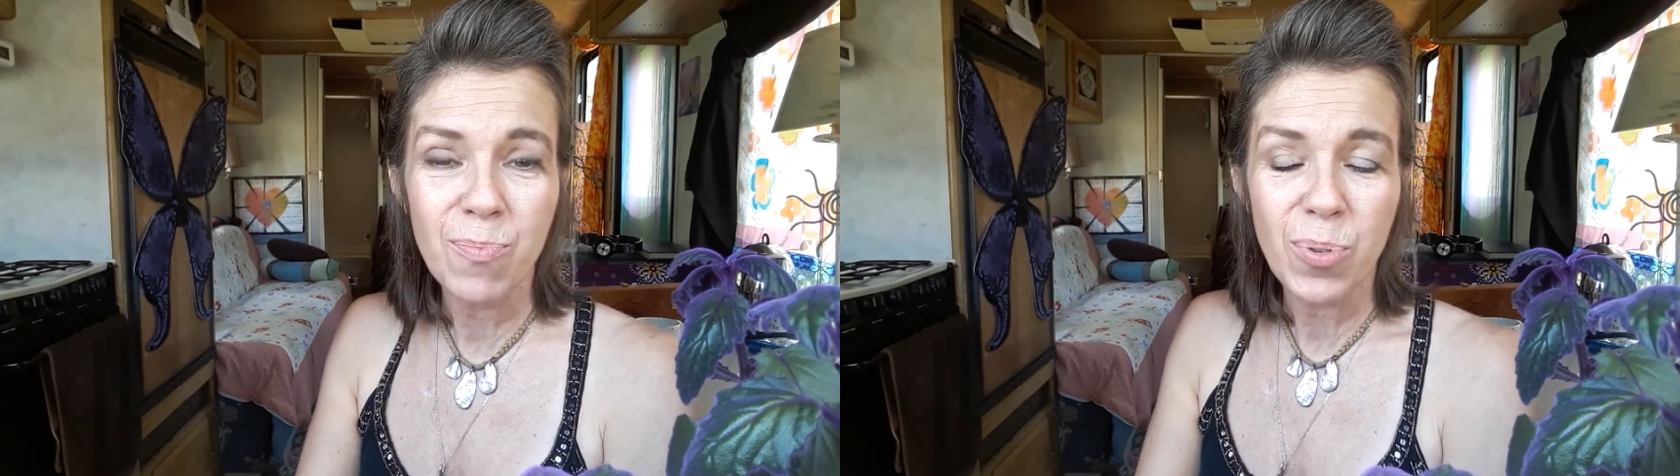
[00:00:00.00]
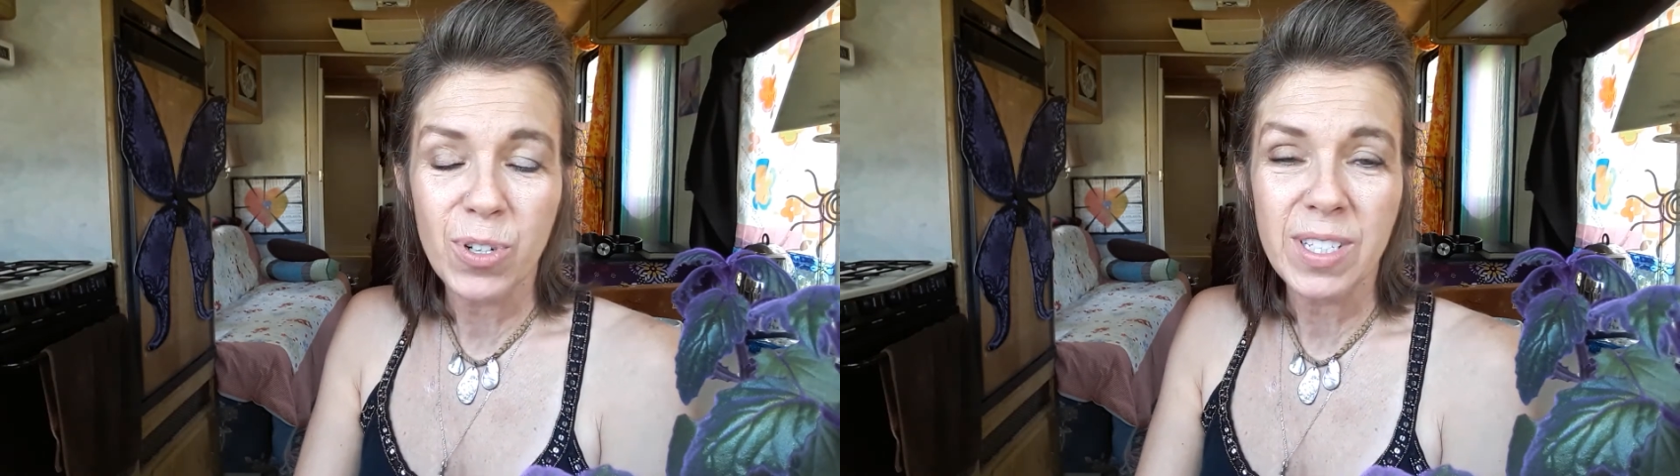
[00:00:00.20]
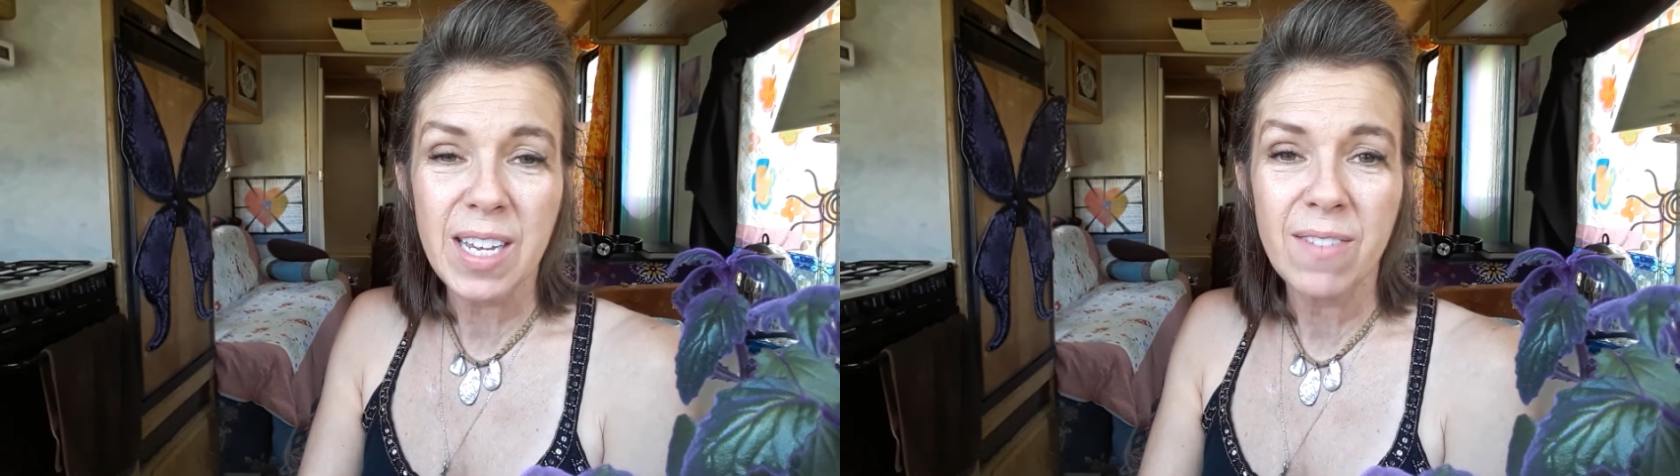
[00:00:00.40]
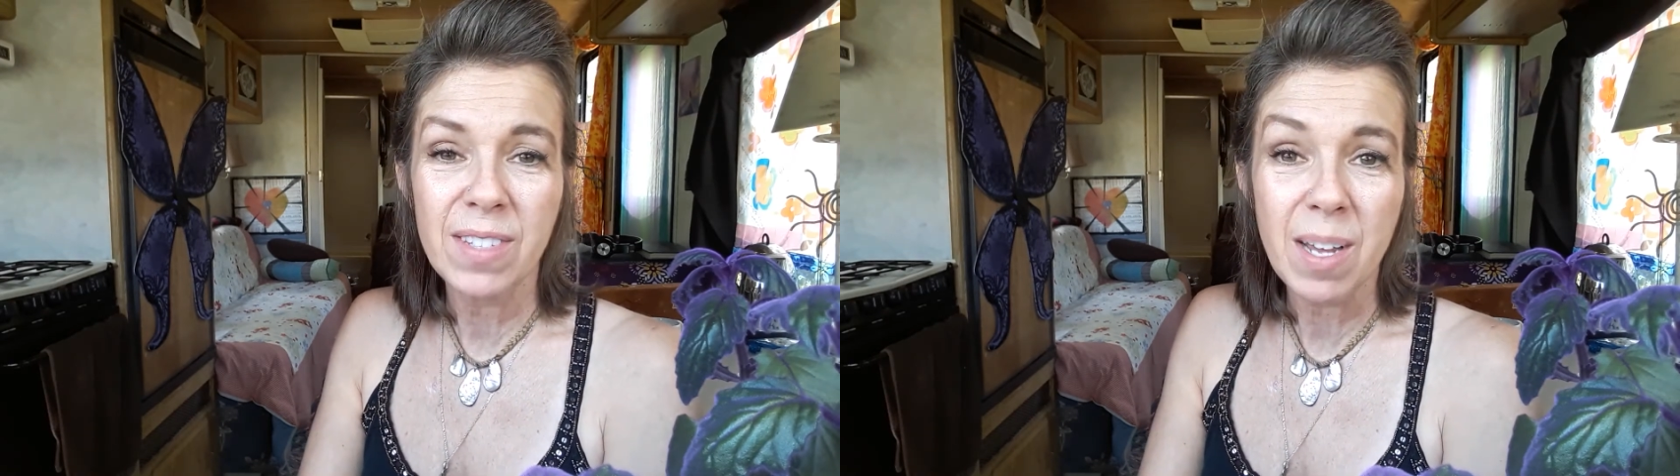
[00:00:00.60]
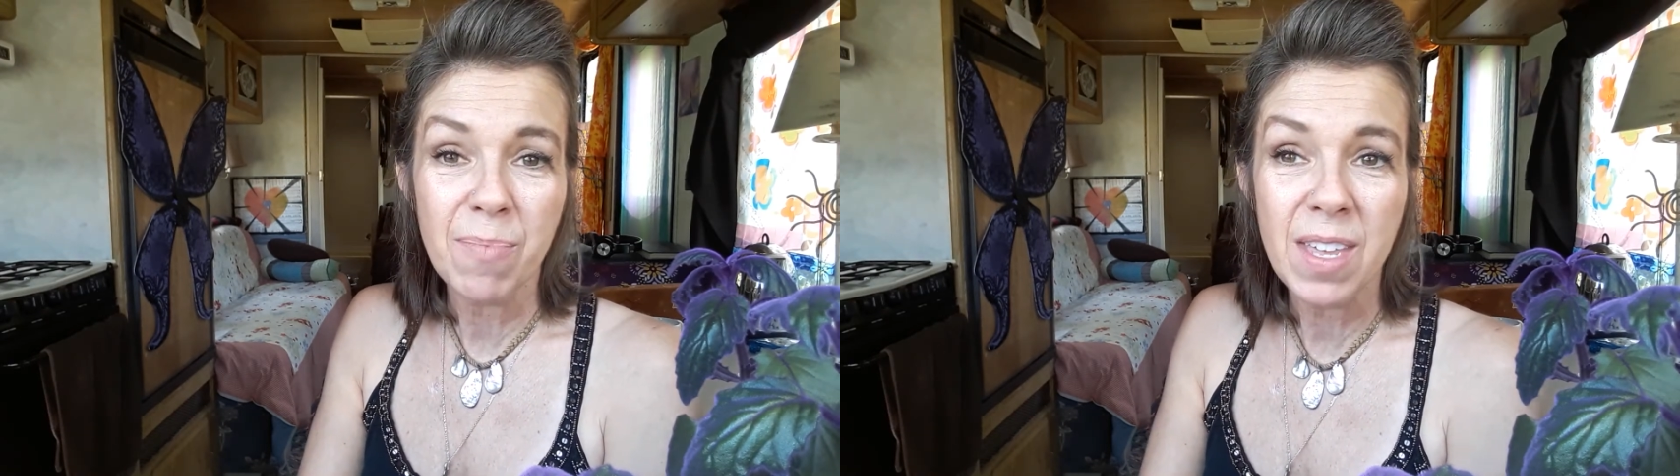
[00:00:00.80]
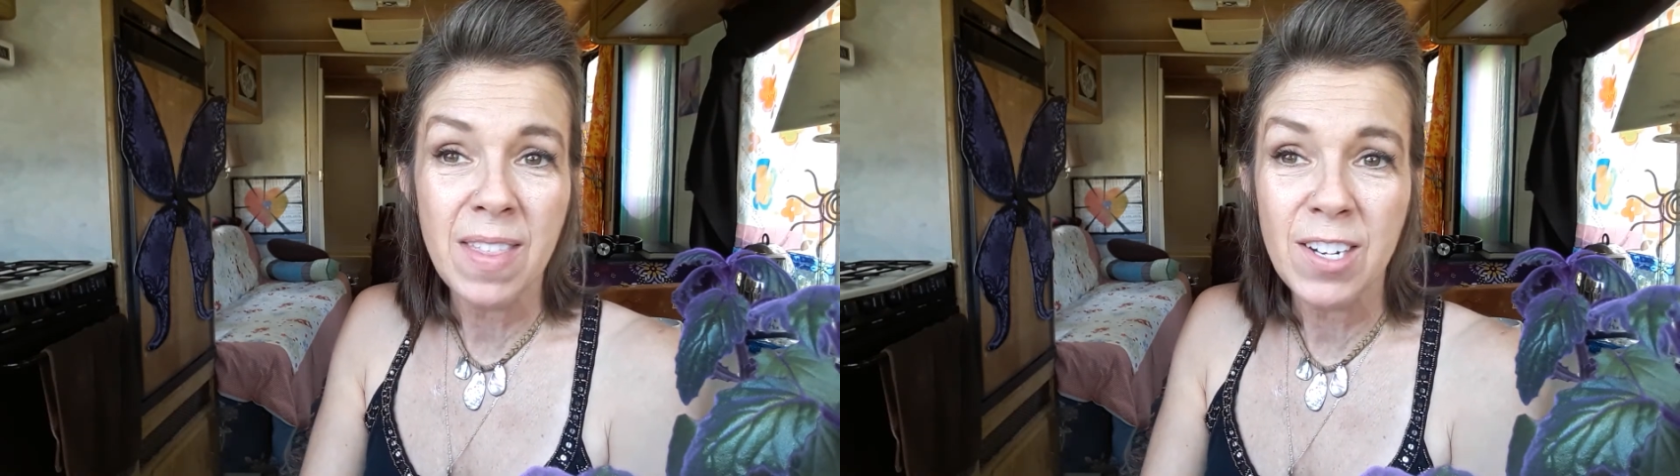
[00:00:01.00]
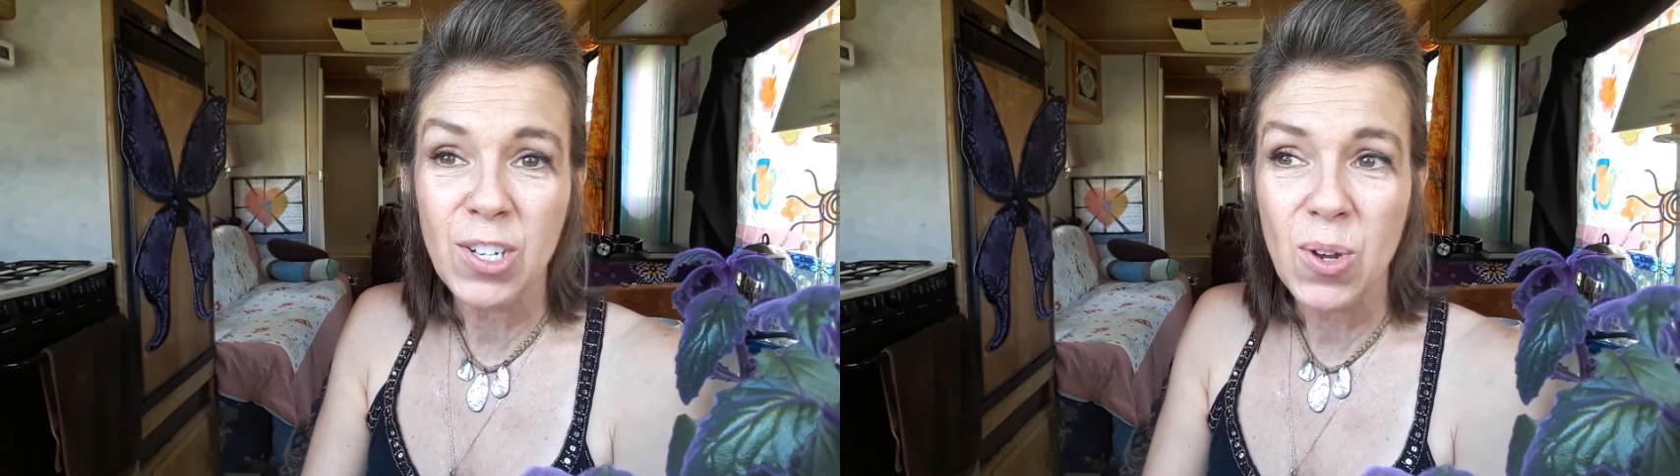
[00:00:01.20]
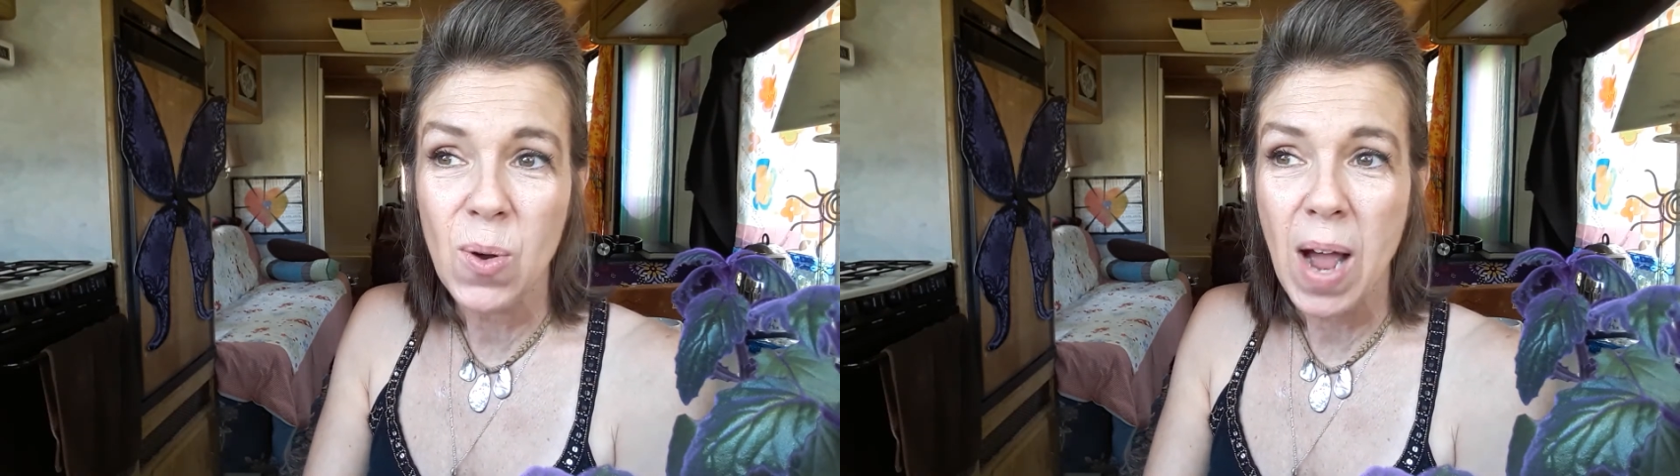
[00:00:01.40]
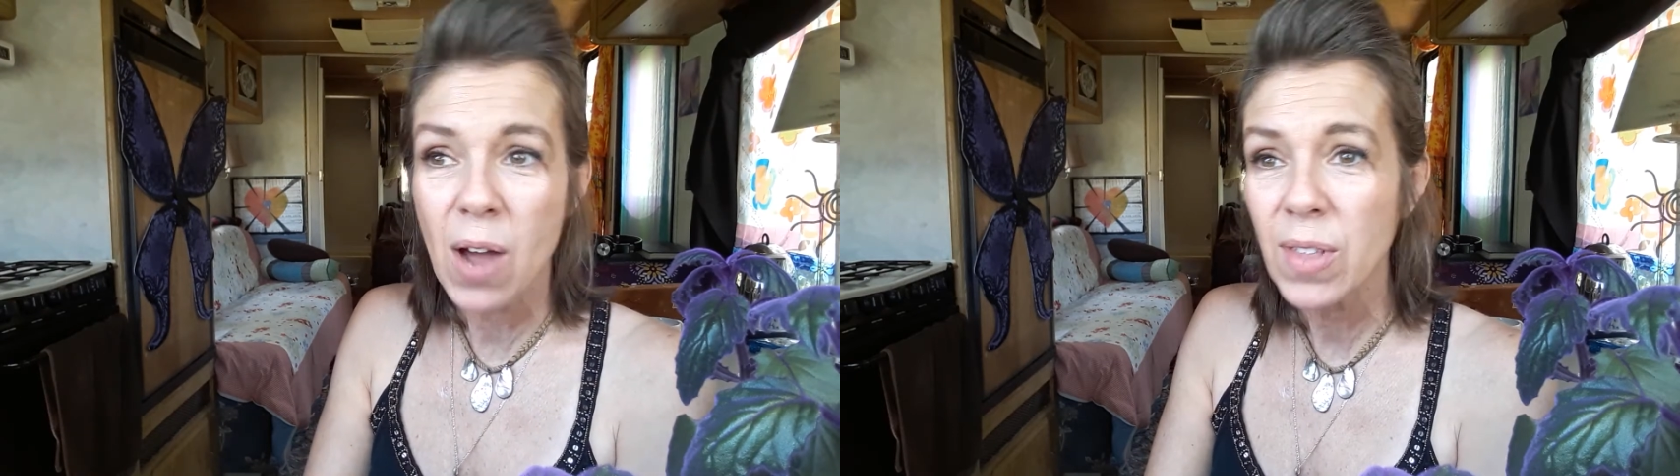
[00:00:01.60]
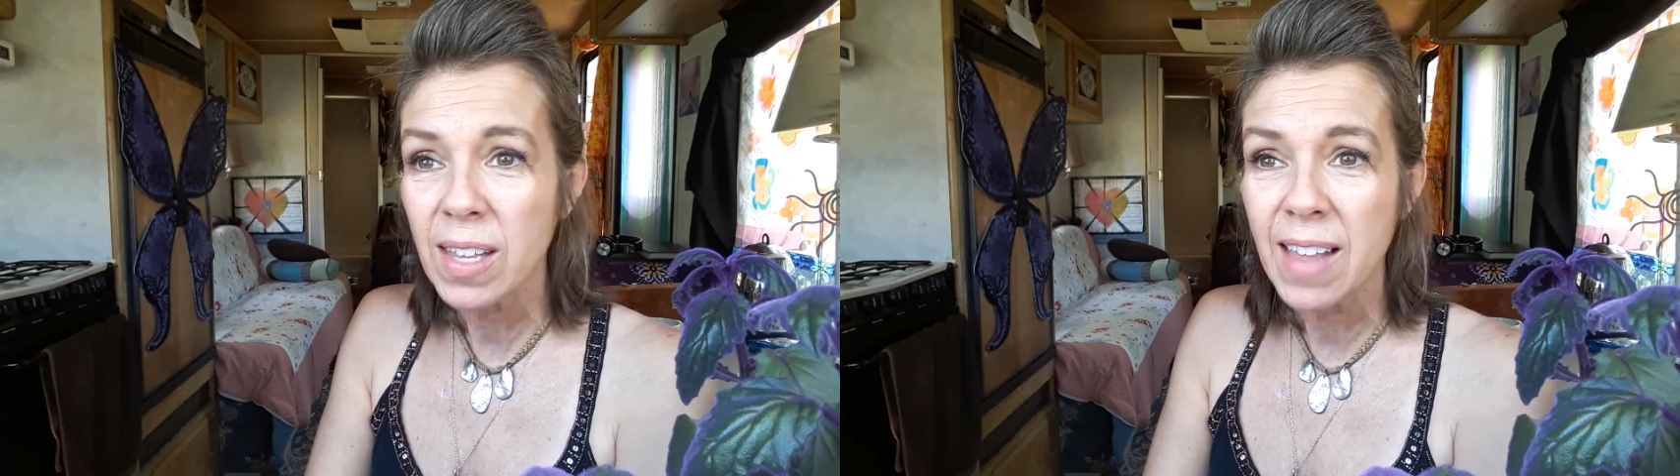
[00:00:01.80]
perceive something they do,
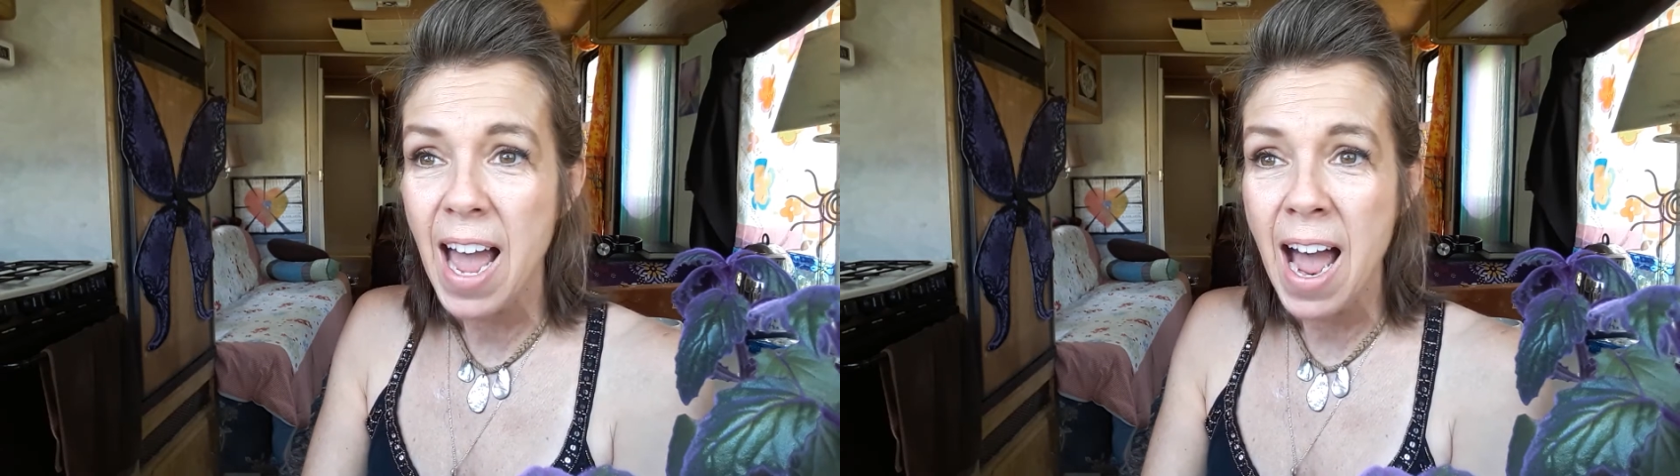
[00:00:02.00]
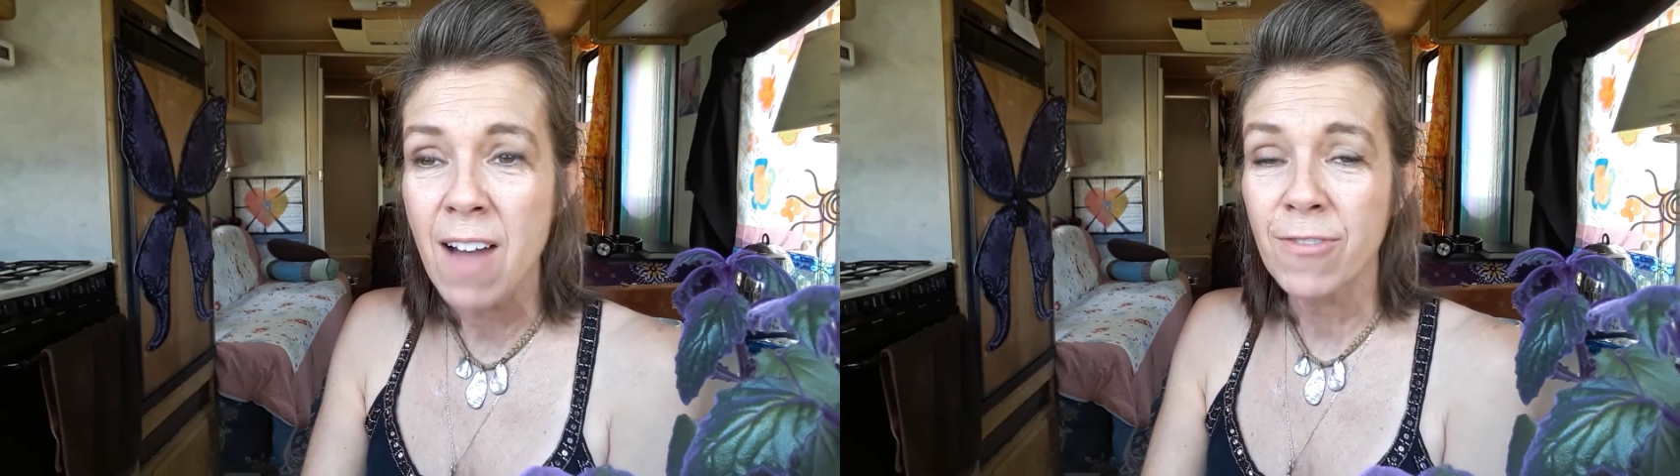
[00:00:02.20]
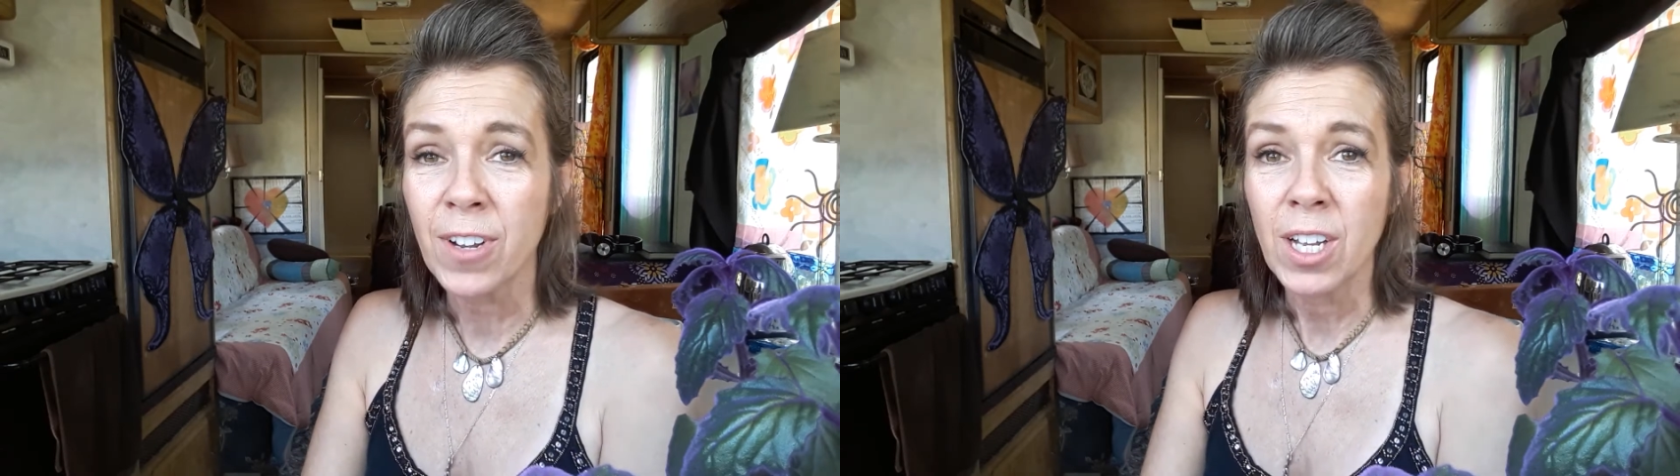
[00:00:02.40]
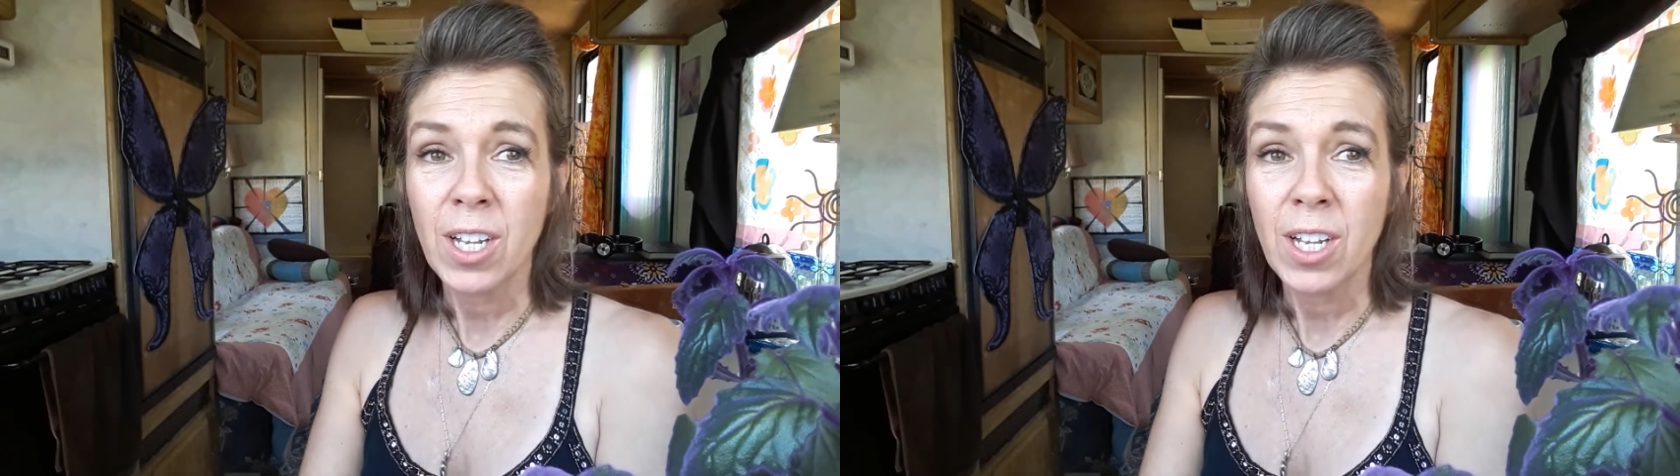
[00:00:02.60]
how they laugh,